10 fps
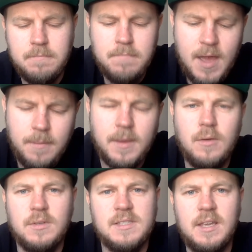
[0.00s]
Maybe
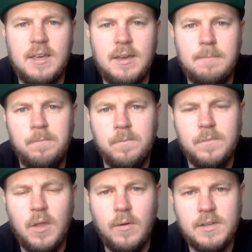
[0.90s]
you'll see him
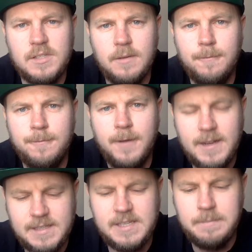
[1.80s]
doing some
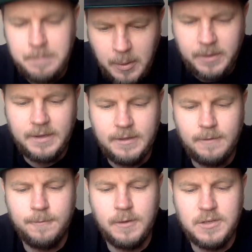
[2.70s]
fantasy booking in
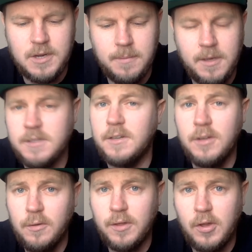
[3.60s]
the future, because I
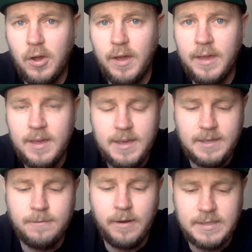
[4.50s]
know the guy
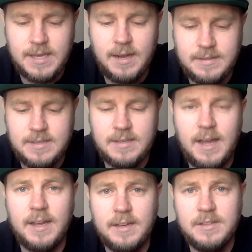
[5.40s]
is very talented
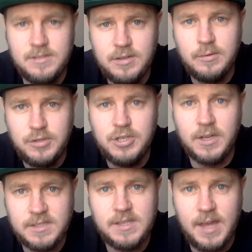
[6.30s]
and can do
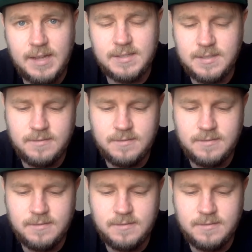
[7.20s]
just that.